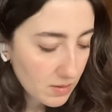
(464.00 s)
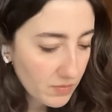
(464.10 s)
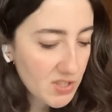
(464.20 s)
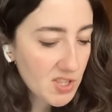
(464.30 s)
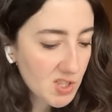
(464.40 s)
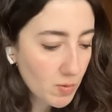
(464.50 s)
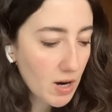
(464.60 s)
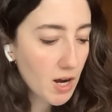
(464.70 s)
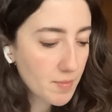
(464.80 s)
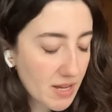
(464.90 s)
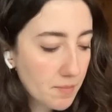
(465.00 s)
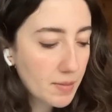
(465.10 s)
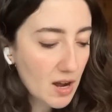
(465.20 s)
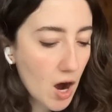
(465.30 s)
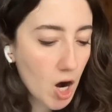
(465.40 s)
this is what I mean
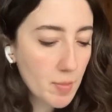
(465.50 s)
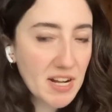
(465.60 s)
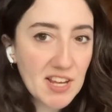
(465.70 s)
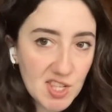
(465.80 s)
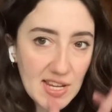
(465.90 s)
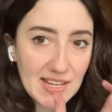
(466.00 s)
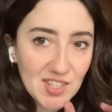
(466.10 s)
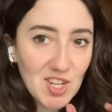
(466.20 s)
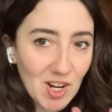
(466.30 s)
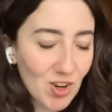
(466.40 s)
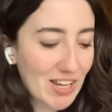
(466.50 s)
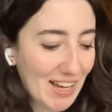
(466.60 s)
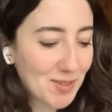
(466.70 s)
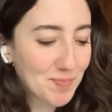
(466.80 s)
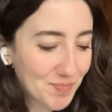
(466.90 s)
by harmonies interlocking.